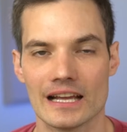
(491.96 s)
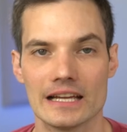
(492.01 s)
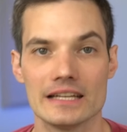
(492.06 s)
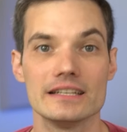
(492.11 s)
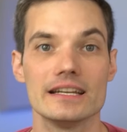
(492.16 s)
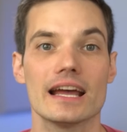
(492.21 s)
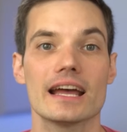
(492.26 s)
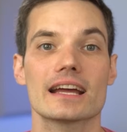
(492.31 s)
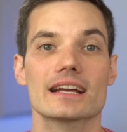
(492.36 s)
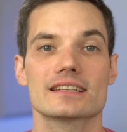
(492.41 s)

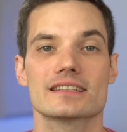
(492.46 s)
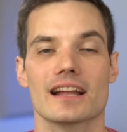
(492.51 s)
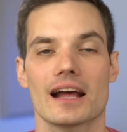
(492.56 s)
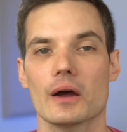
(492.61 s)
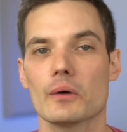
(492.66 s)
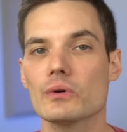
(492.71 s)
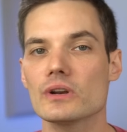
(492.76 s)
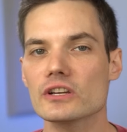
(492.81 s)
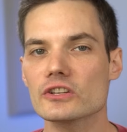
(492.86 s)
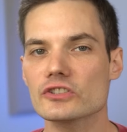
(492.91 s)
Next,
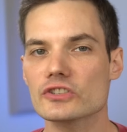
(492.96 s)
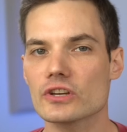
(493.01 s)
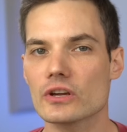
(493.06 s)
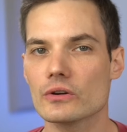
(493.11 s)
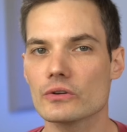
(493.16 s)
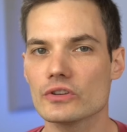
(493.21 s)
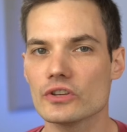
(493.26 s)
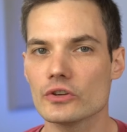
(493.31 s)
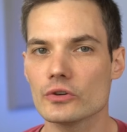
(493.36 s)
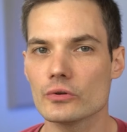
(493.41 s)
I want to
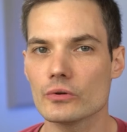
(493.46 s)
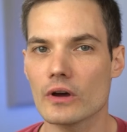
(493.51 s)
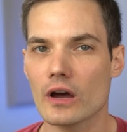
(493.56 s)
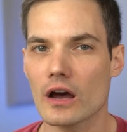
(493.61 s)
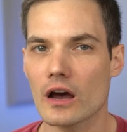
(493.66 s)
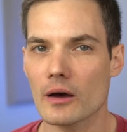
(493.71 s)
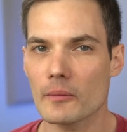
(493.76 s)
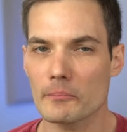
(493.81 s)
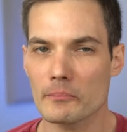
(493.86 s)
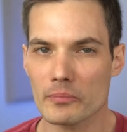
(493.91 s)
show you
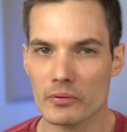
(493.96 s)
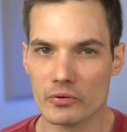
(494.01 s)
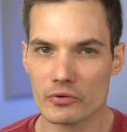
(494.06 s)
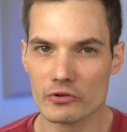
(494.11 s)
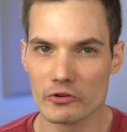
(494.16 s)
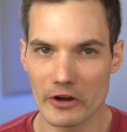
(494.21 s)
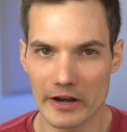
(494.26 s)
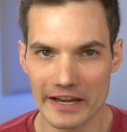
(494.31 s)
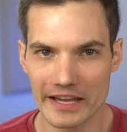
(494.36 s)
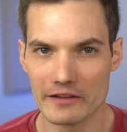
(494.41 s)
a
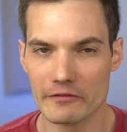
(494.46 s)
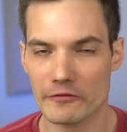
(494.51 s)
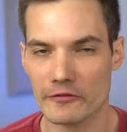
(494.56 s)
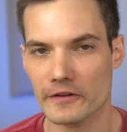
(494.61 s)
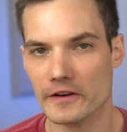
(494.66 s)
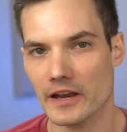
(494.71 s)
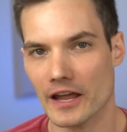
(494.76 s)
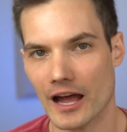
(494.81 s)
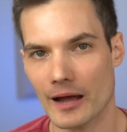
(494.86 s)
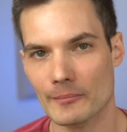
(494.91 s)
pretty
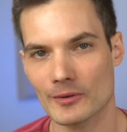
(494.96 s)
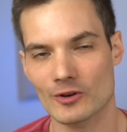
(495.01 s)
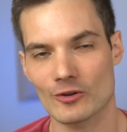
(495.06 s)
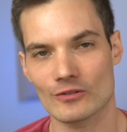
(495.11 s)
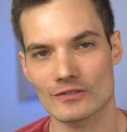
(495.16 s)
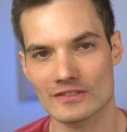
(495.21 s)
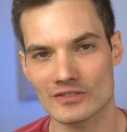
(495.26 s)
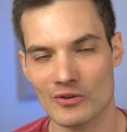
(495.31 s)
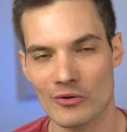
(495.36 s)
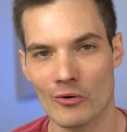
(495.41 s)

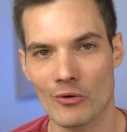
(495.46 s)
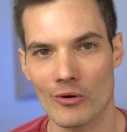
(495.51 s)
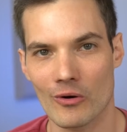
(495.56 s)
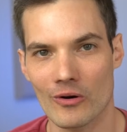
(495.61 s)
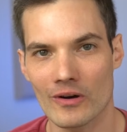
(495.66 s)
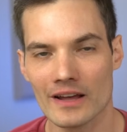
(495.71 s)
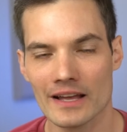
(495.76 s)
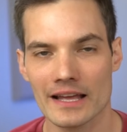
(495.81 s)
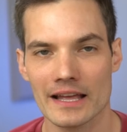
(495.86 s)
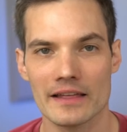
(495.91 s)
phenomenal
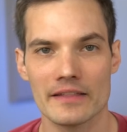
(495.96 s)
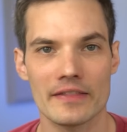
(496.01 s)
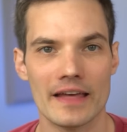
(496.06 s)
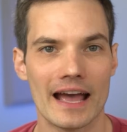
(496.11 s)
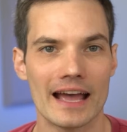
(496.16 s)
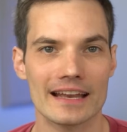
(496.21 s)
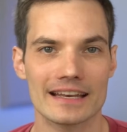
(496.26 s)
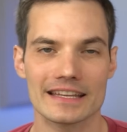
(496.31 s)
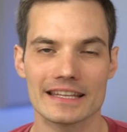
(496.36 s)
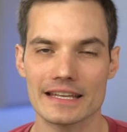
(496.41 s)
tool
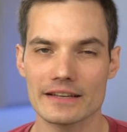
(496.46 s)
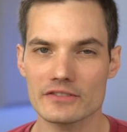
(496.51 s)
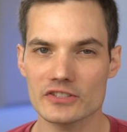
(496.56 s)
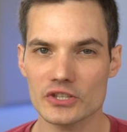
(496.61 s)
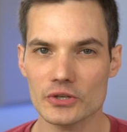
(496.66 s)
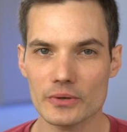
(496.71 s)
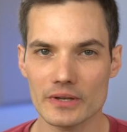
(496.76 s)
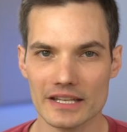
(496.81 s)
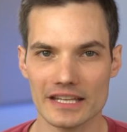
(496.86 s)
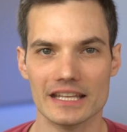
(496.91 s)
that
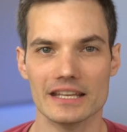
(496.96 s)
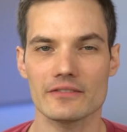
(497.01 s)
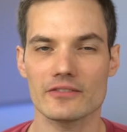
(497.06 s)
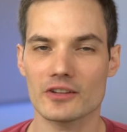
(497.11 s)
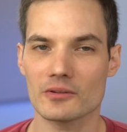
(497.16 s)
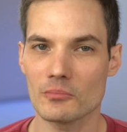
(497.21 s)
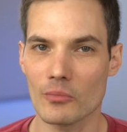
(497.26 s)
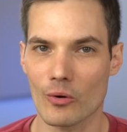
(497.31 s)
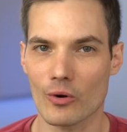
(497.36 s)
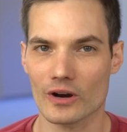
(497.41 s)
gives you
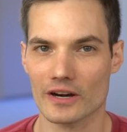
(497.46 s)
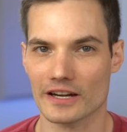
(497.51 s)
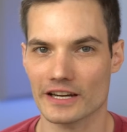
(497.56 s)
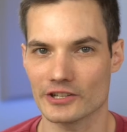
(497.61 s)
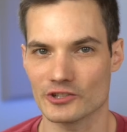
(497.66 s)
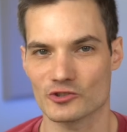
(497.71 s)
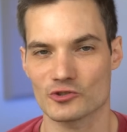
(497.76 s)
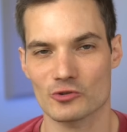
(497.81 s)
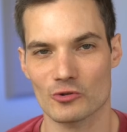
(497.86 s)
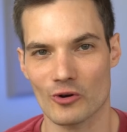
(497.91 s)
even more
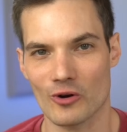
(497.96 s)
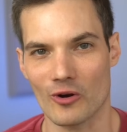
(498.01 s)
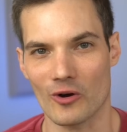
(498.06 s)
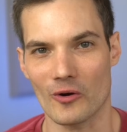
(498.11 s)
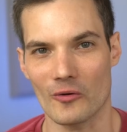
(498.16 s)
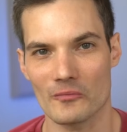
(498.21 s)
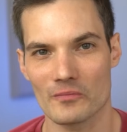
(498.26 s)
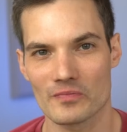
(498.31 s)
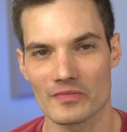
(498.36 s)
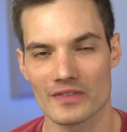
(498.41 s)

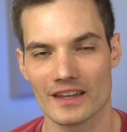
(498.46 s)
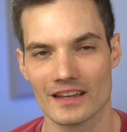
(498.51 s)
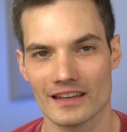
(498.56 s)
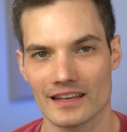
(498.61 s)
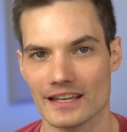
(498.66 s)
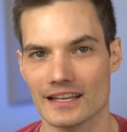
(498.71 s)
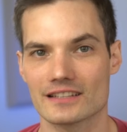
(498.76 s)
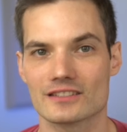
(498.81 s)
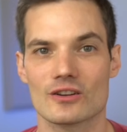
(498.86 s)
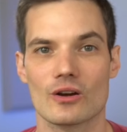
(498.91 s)
control.
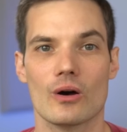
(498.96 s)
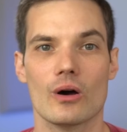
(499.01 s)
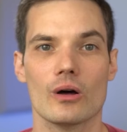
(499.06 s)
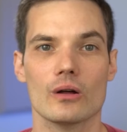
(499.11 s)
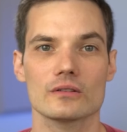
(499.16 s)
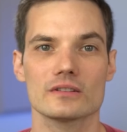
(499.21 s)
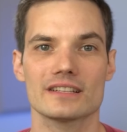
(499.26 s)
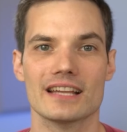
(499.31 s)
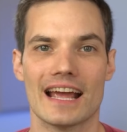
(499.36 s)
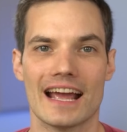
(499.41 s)
It's
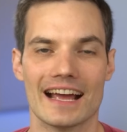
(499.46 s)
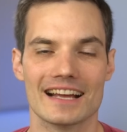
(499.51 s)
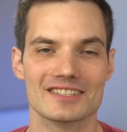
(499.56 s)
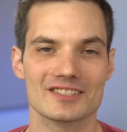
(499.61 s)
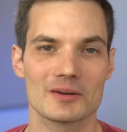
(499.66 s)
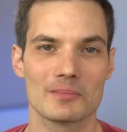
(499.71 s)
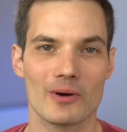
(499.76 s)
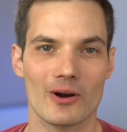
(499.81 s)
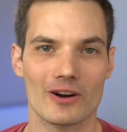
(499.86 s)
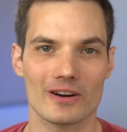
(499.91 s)
called
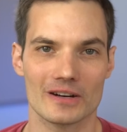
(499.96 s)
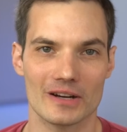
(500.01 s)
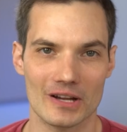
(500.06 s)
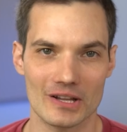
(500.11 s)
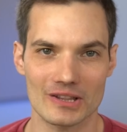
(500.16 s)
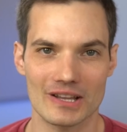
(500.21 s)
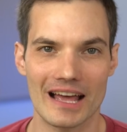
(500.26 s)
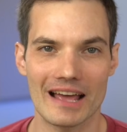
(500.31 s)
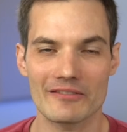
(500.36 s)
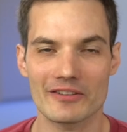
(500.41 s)
Taskbar
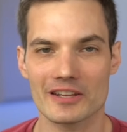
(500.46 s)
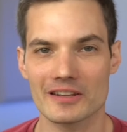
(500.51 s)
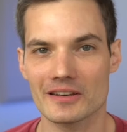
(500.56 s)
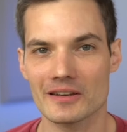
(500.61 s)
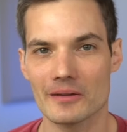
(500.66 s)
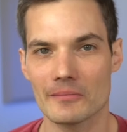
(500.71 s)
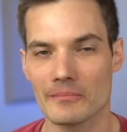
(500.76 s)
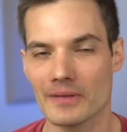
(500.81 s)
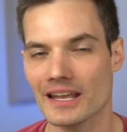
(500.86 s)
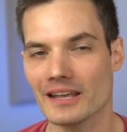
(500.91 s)

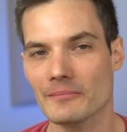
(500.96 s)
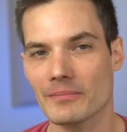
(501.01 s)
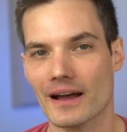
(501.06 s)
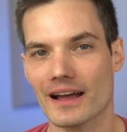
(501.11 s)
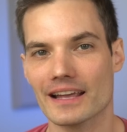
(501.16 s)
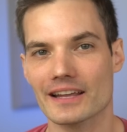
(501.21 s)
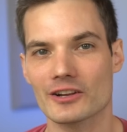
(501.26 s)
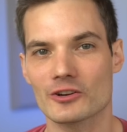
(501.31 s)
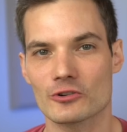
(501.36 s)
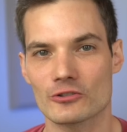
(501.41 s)
eleven, made
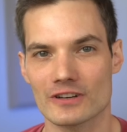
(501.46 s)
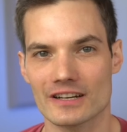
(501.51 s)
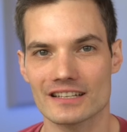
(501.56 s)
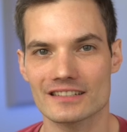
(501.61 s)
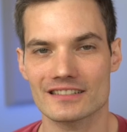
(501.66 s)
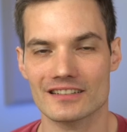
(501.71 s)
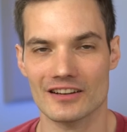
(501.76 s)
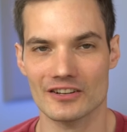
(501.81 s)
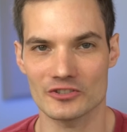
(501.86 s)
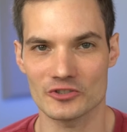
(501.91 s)
by
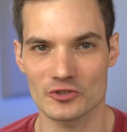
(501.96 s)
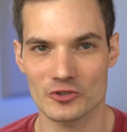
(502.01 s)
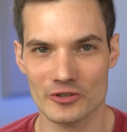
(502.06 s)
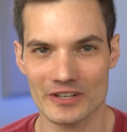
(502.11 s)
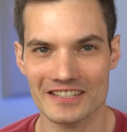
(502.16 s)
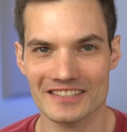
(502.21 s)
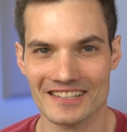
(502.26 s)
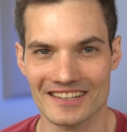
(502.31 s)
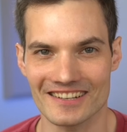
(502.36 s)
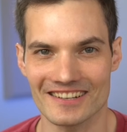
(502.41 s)
Chris
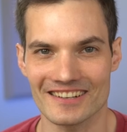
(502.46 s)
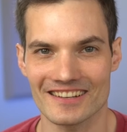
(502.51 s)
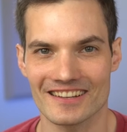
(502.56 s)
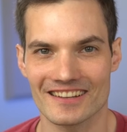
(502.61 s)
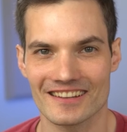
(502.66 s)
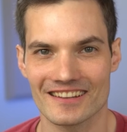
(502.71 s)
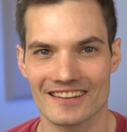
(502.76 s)
Andreessen.